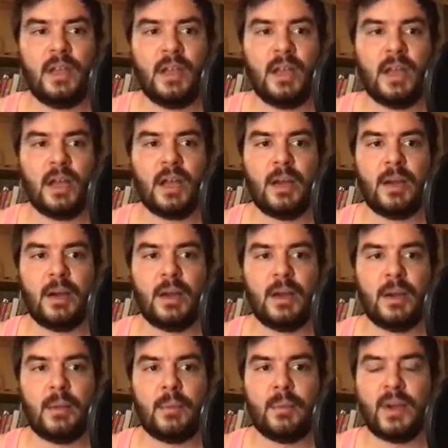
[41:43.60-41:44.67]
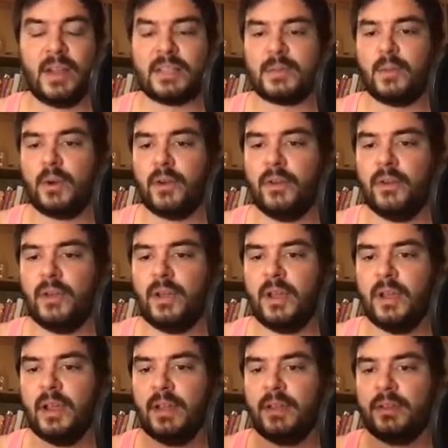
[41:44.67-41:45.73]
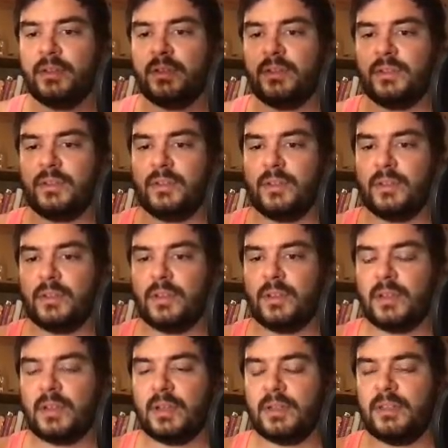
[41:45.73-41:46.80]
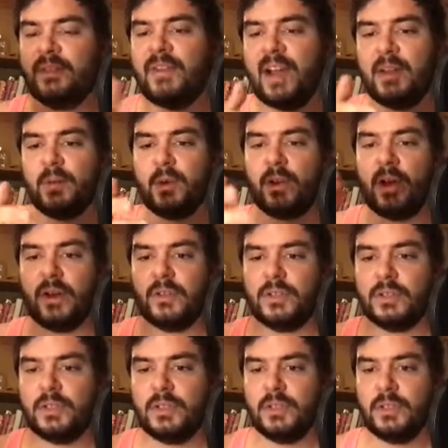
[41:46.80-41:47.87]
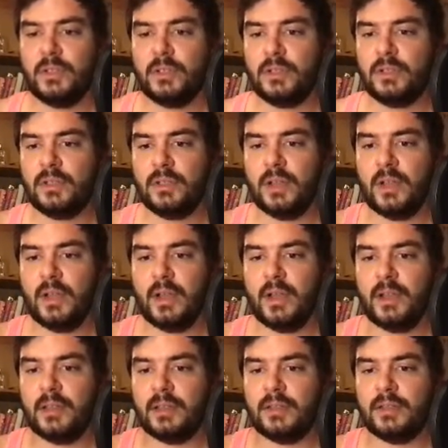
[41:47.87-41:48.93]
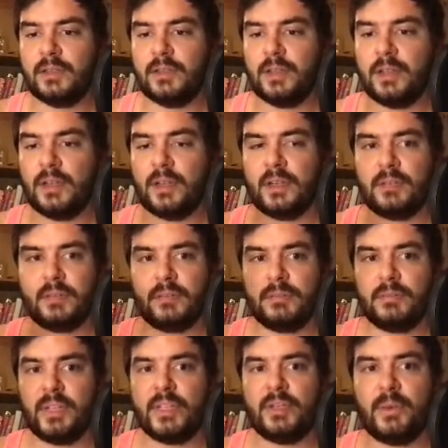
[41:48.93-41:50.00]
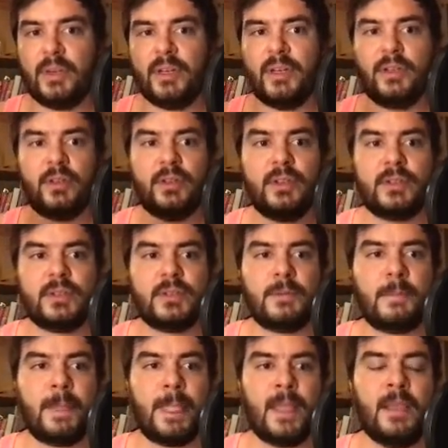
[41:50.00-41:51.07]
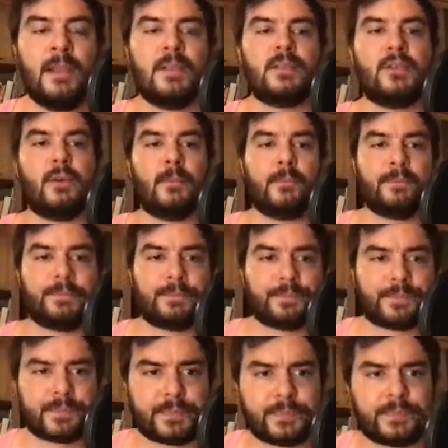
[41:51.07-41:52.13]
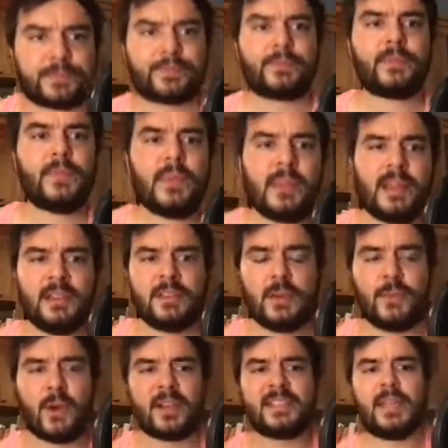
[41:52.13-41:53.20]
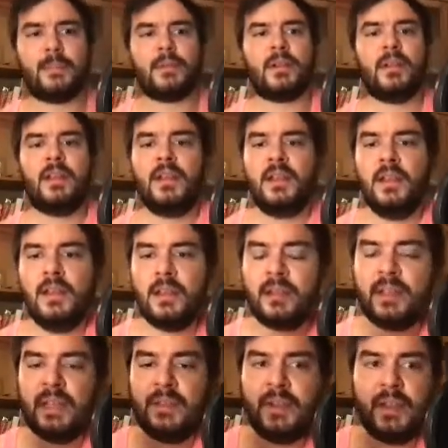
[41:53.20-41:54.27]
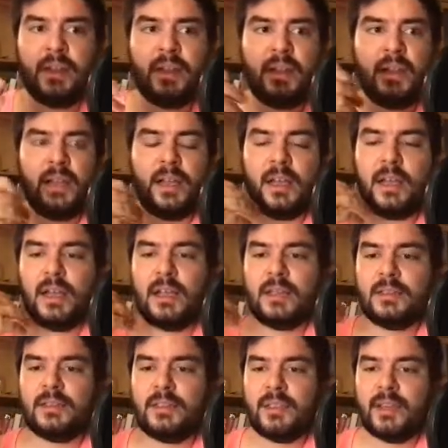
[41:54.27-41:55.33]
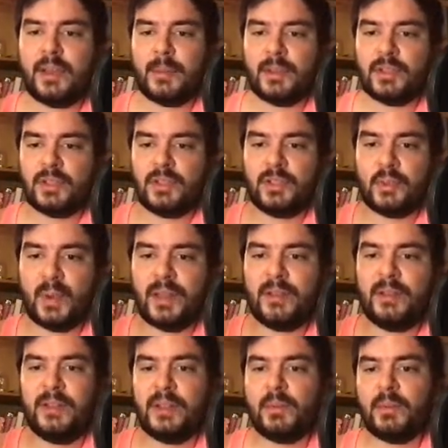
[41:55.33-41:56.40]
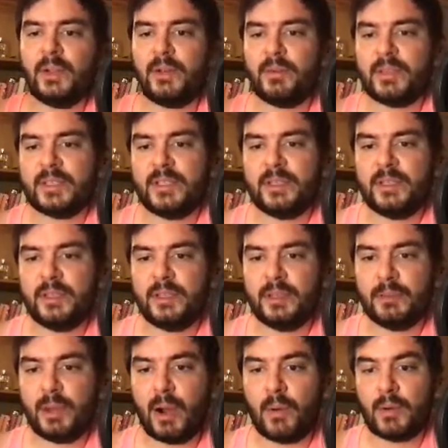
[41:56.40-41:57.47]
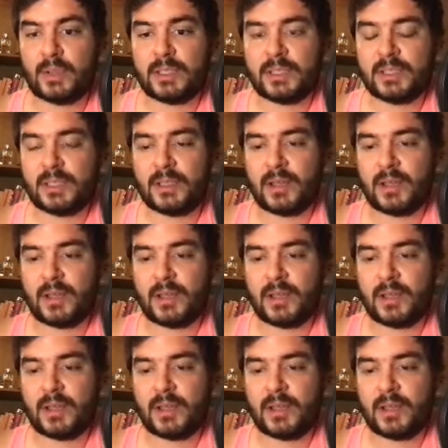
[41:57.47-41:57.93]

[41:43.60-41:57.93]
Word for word: uh, plus one and divide one out and uh, iterated on this. So, so for example, given uh, the number 20 and we're interested in powers